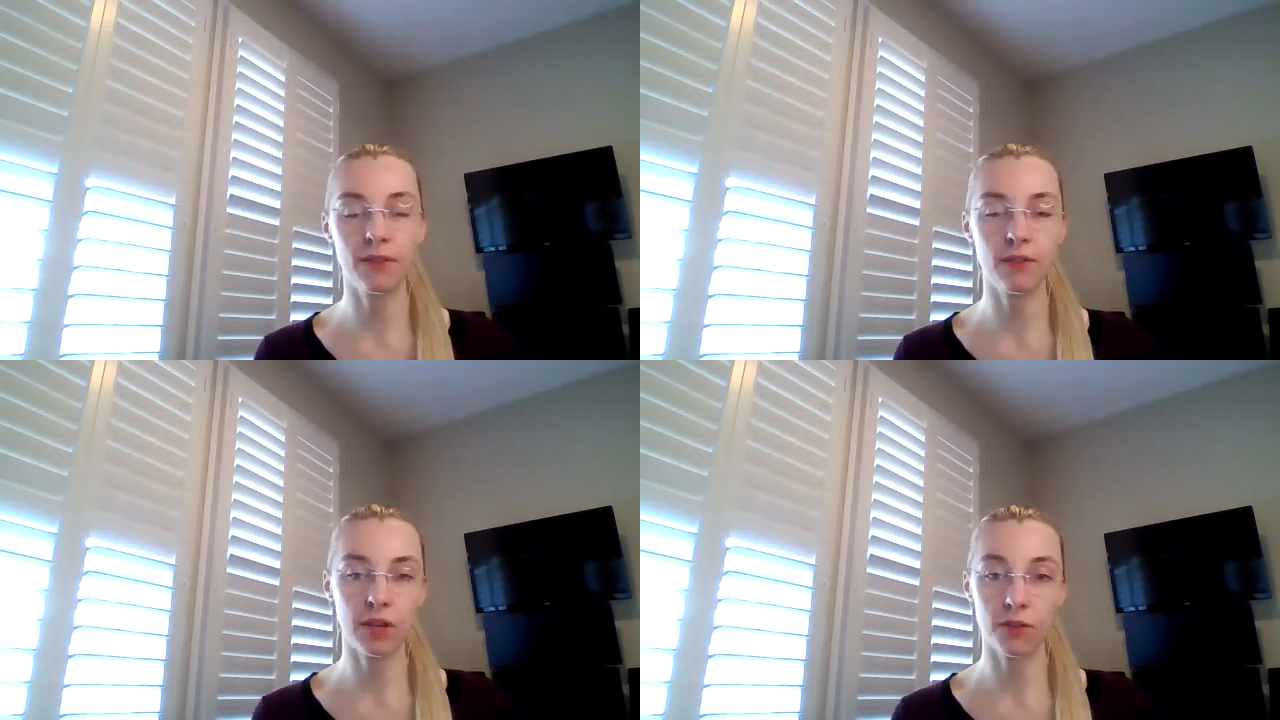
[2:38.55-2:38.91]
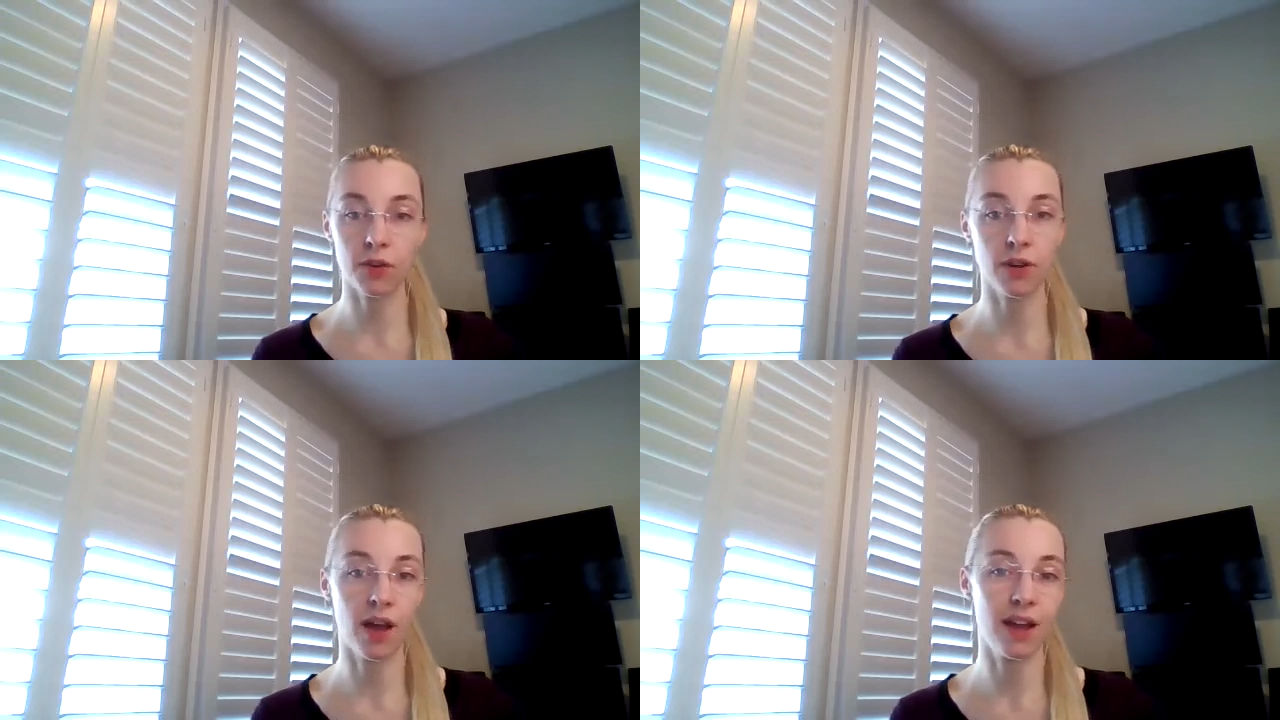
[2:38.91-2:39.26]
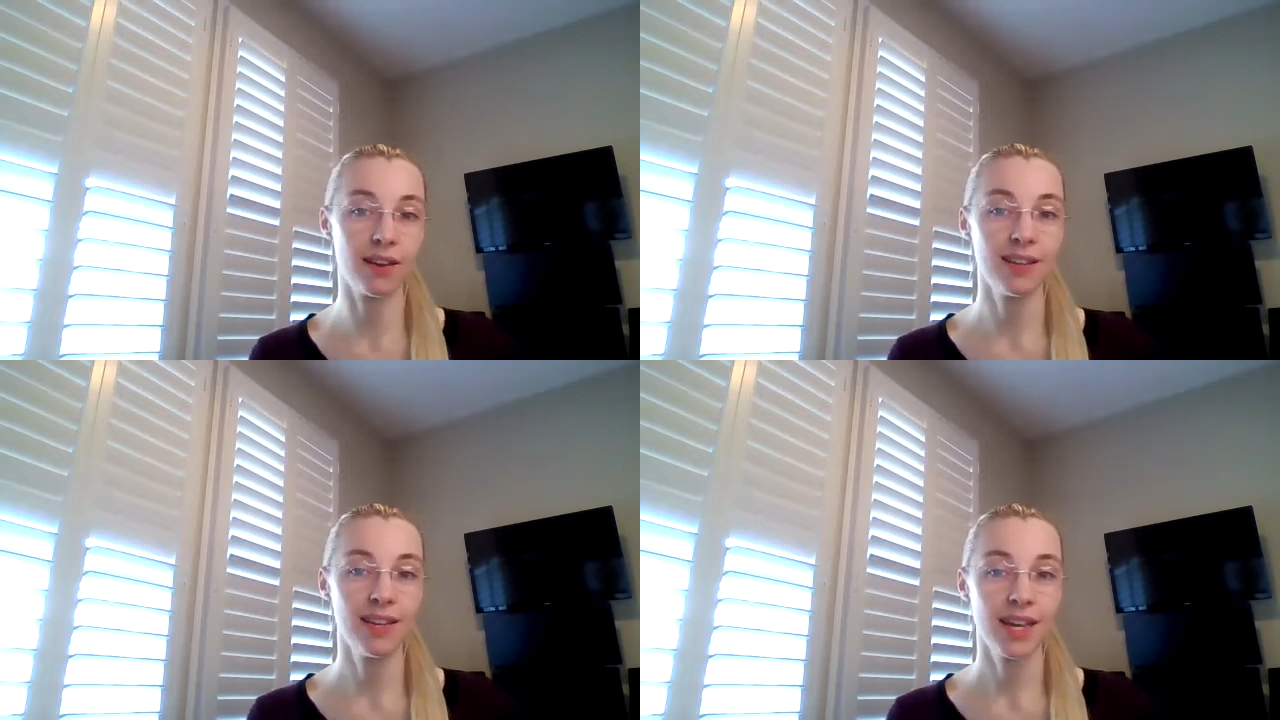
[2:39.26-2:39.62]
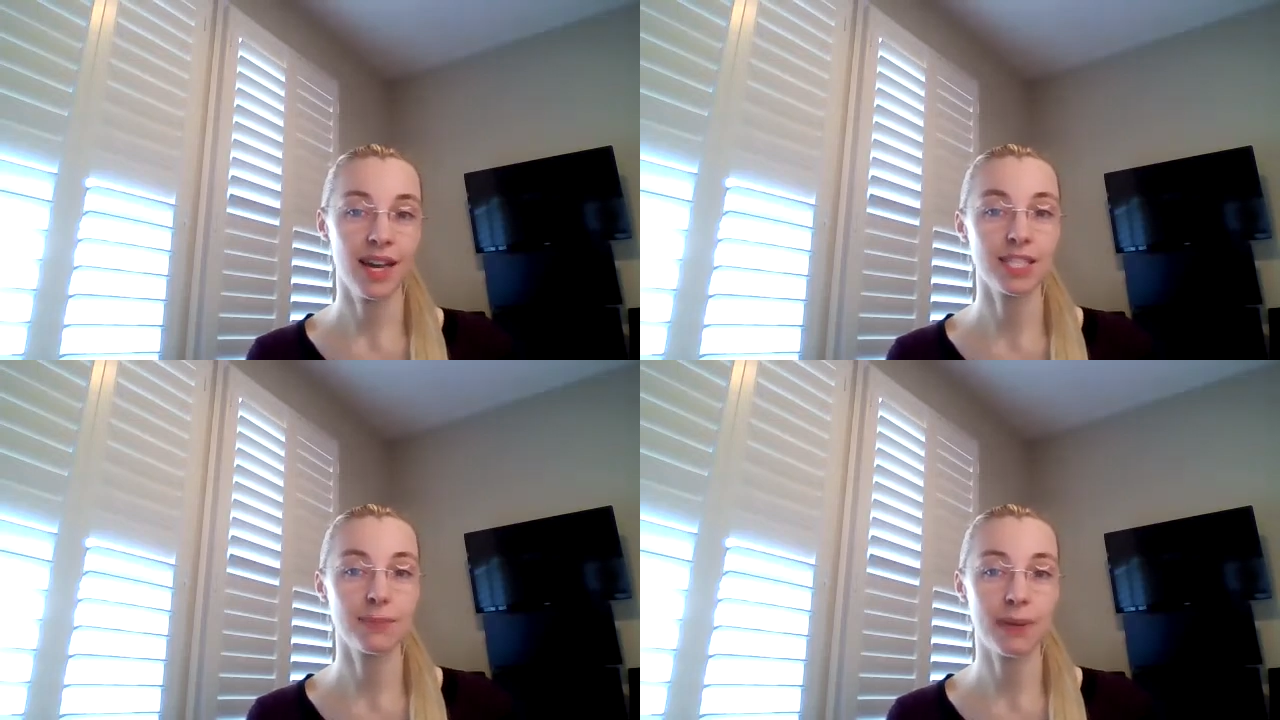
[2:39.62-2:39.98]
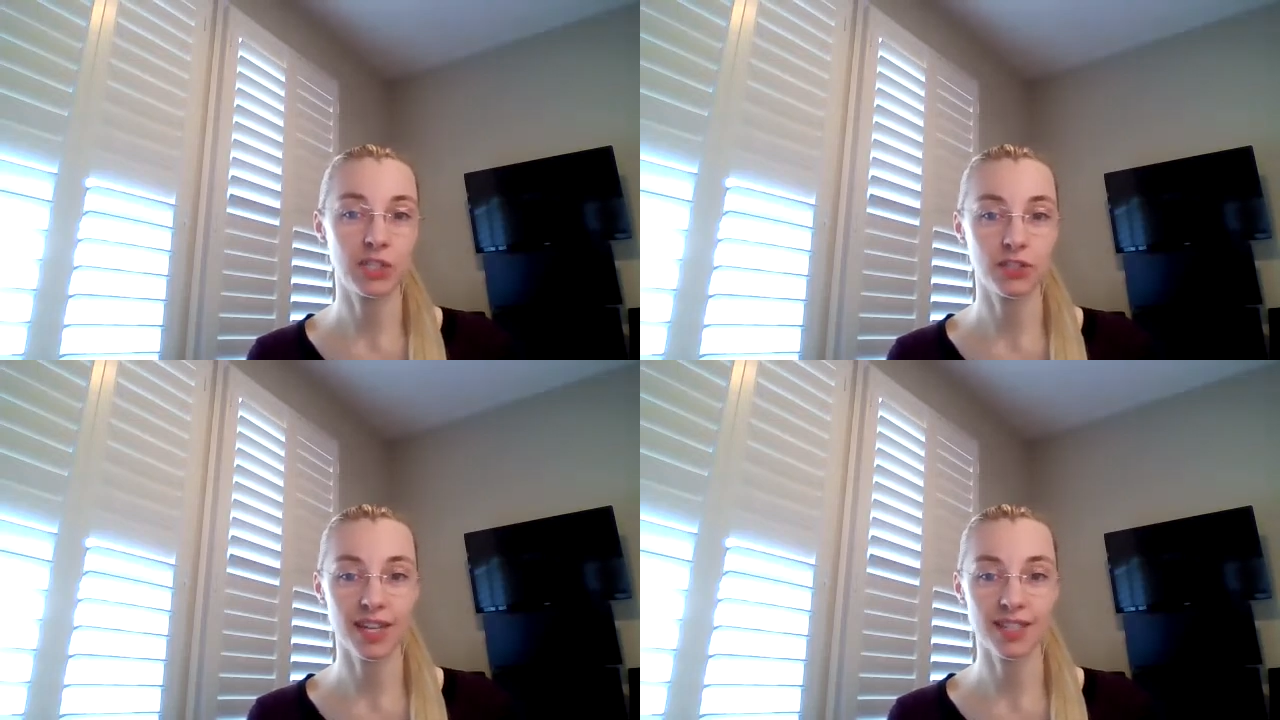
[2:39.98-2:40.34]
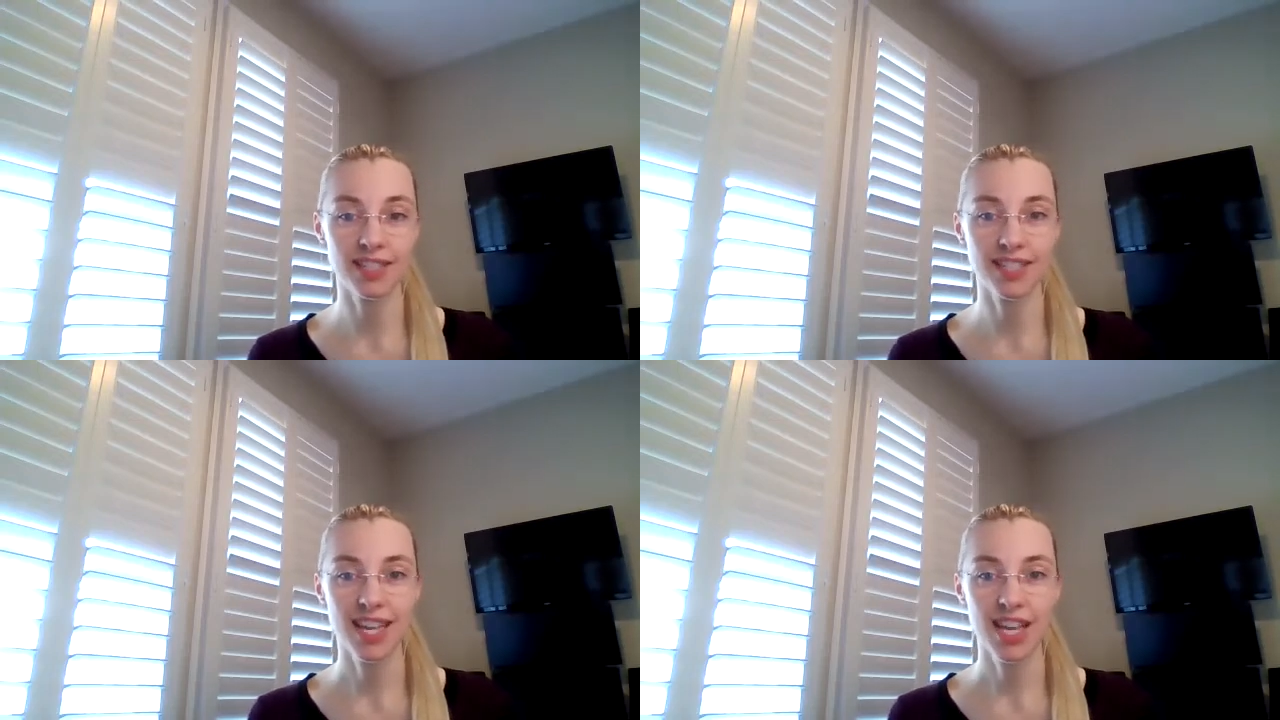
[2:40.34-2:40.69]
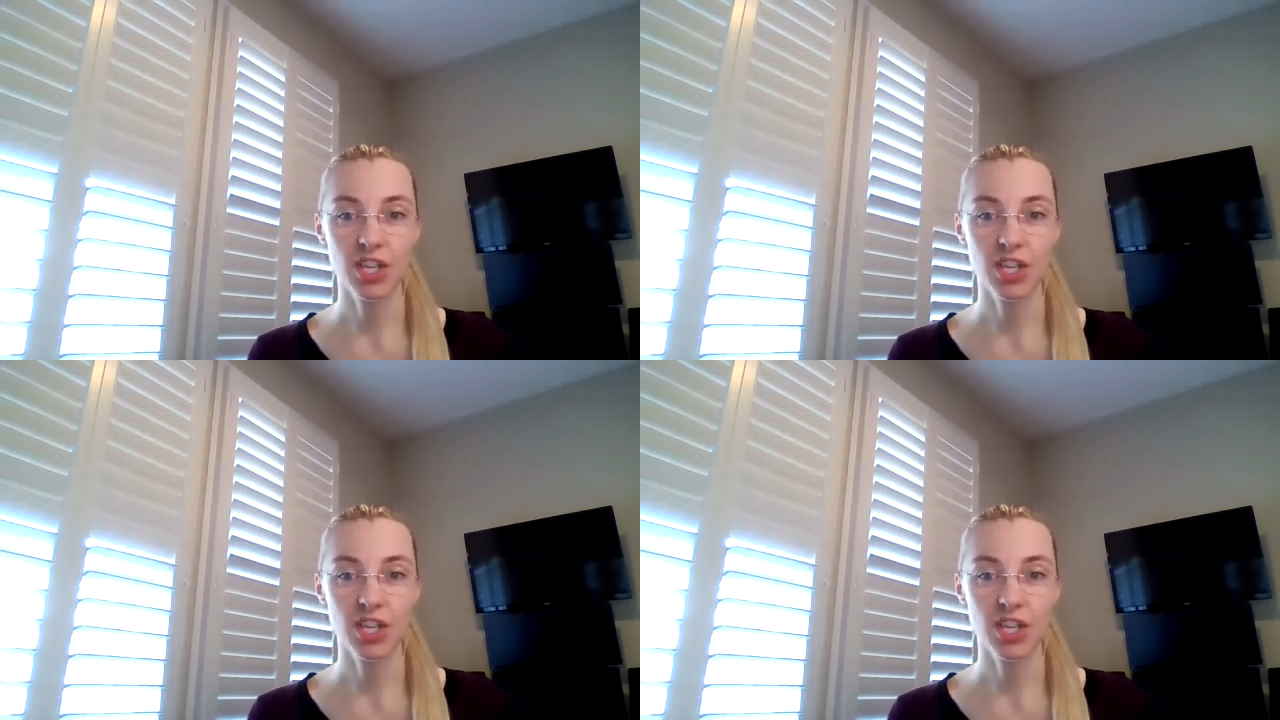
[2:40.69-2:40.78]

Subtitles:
even if you're not a specialist.